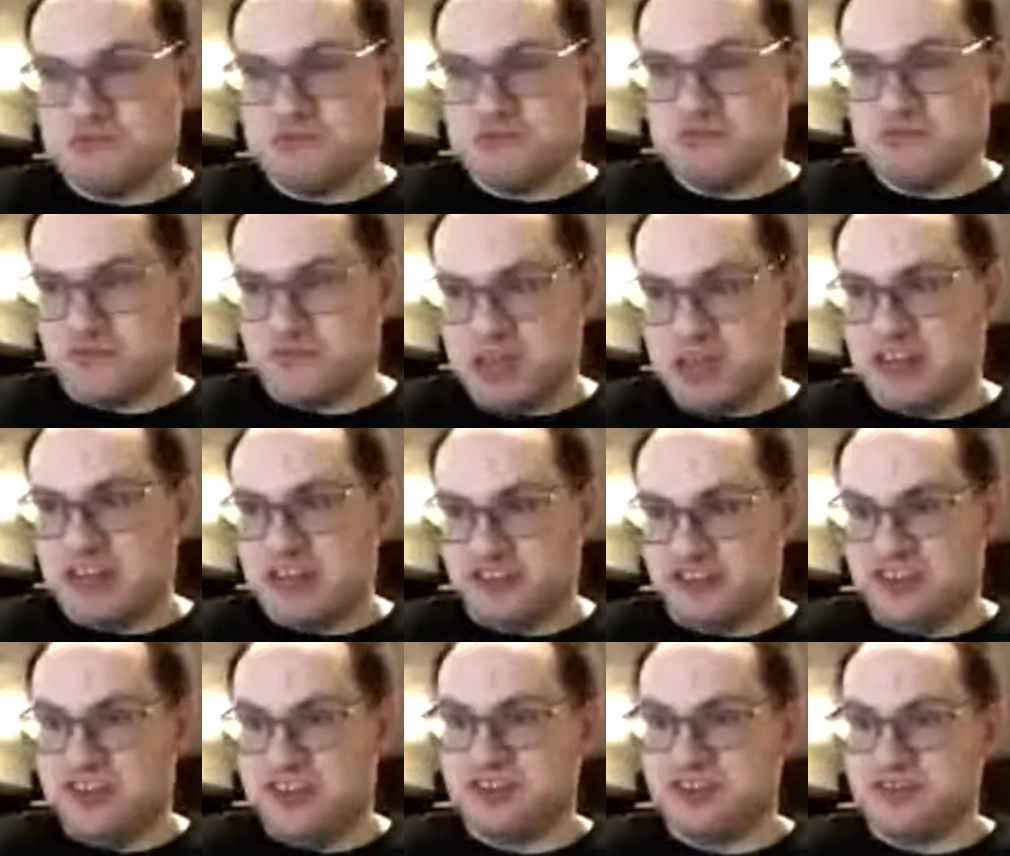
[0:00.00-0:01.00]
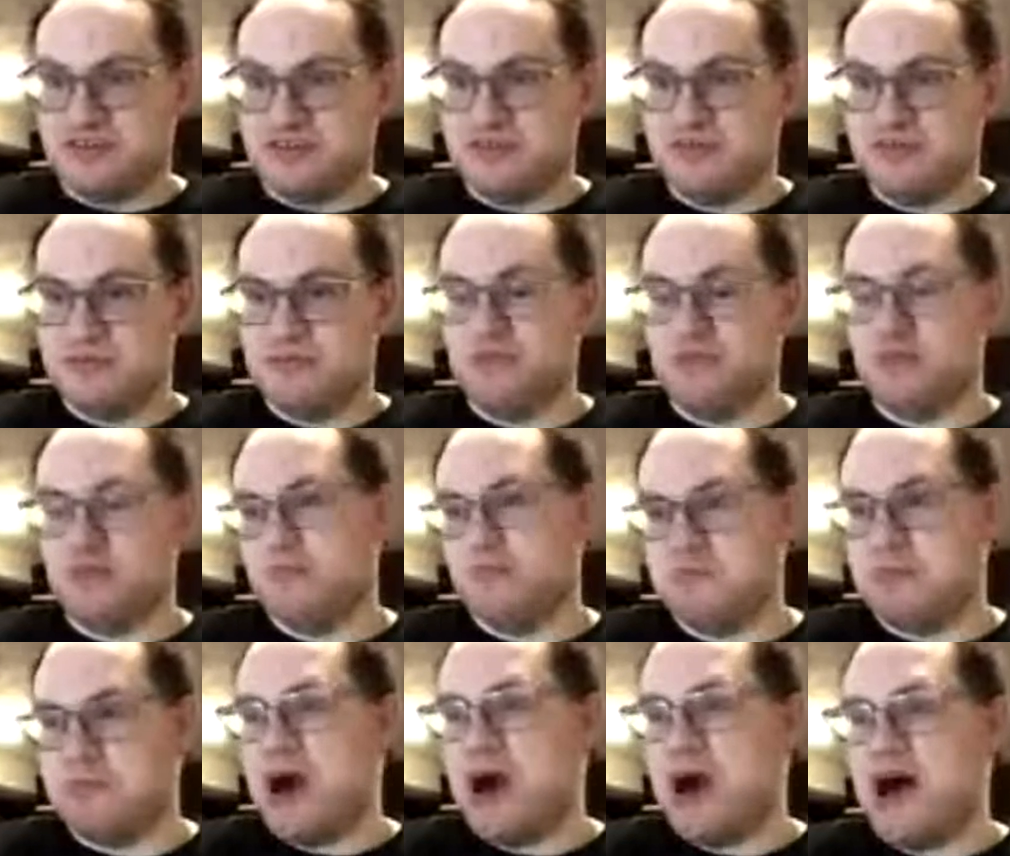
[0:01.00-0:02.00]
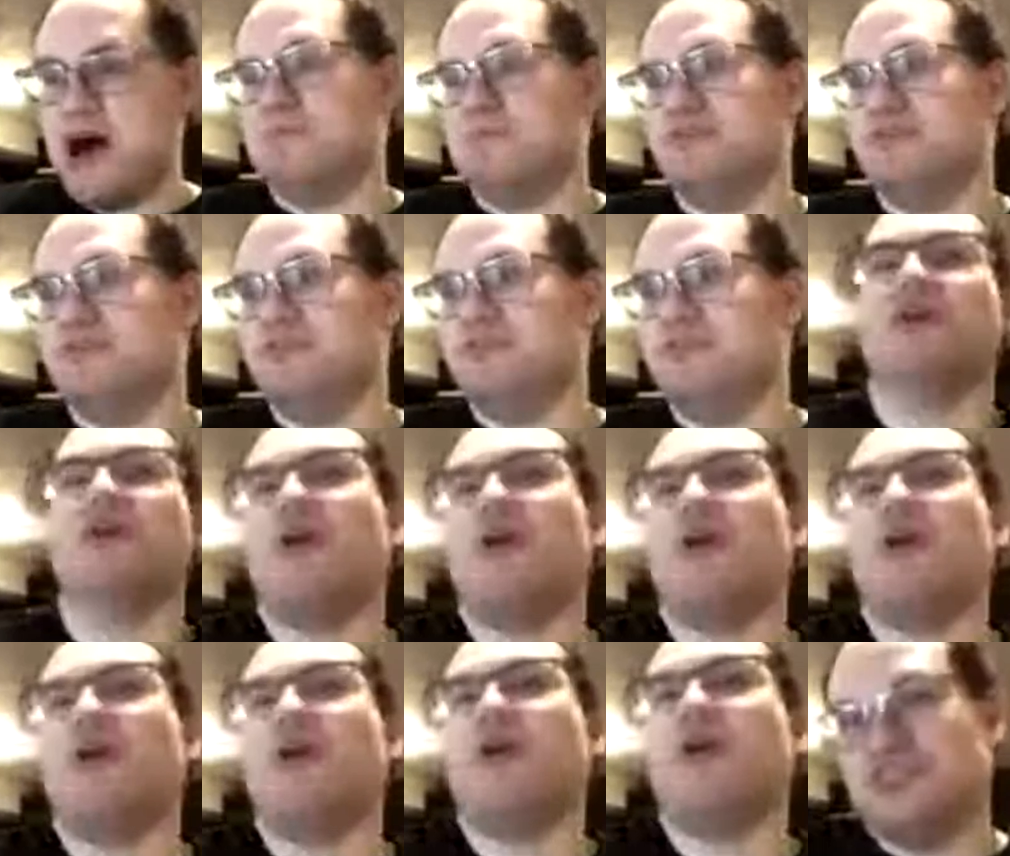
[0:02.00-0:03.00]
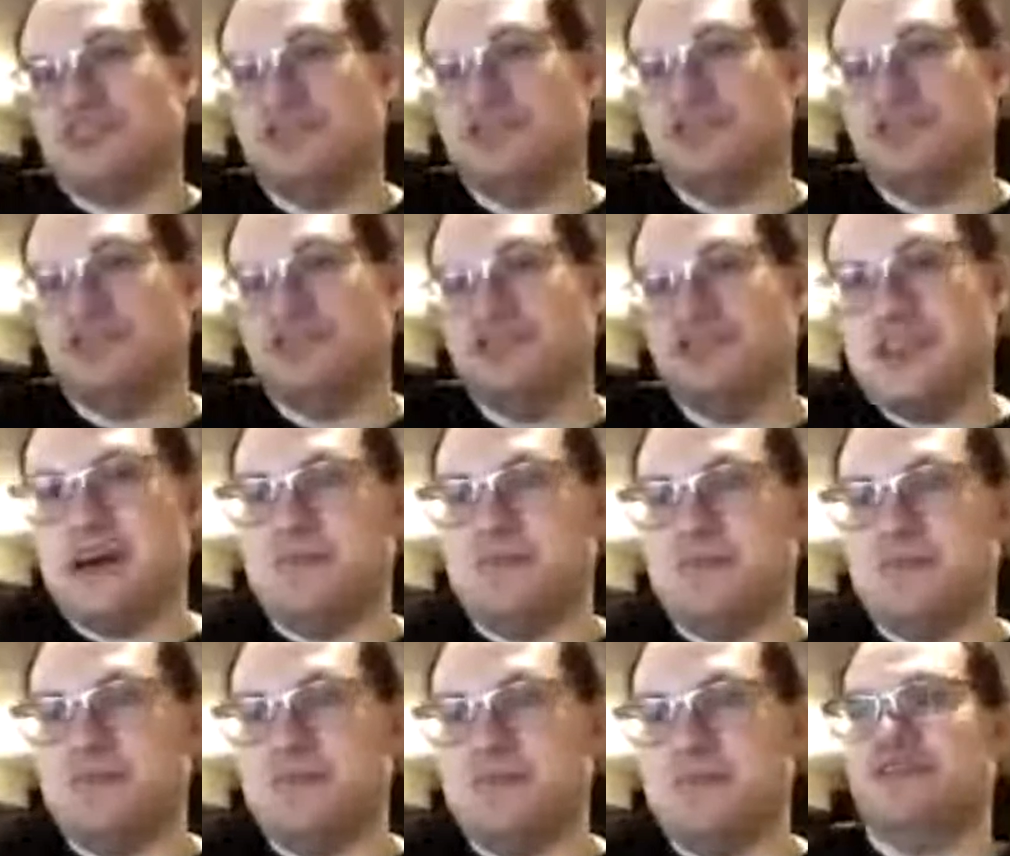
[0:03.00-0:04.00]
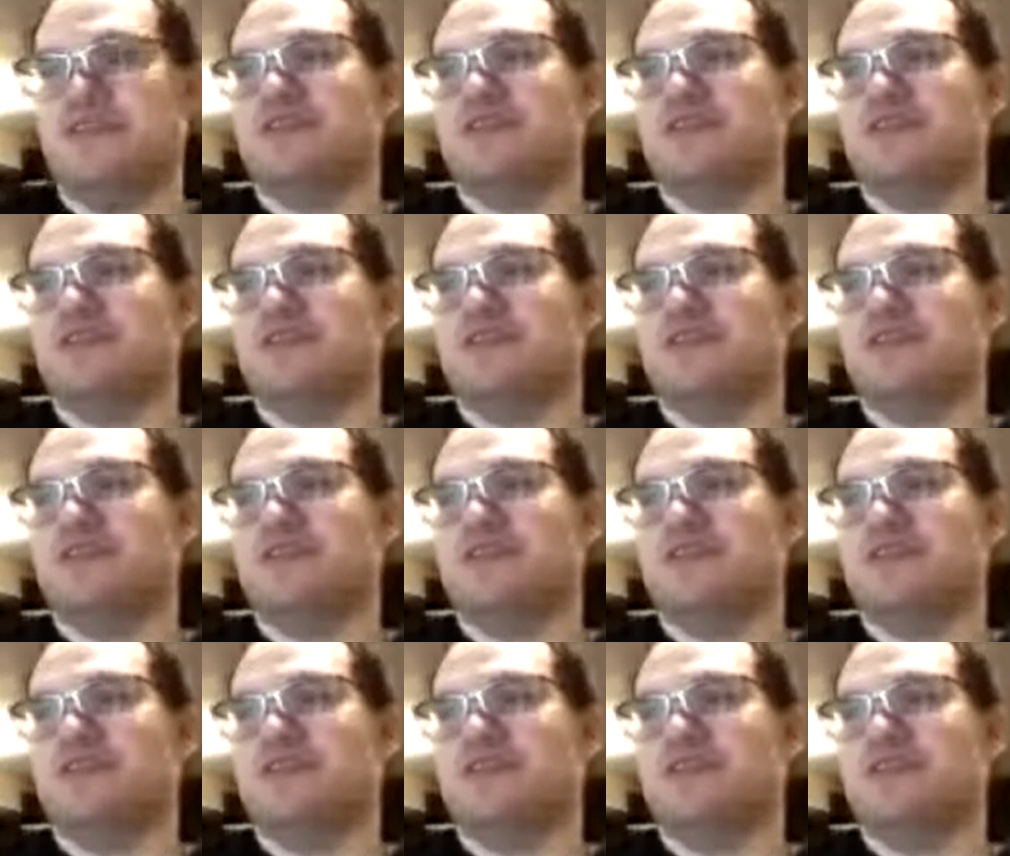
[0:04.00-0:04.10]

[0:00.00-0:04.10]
movie from last year bombed, even though I actually enjoyed that movie.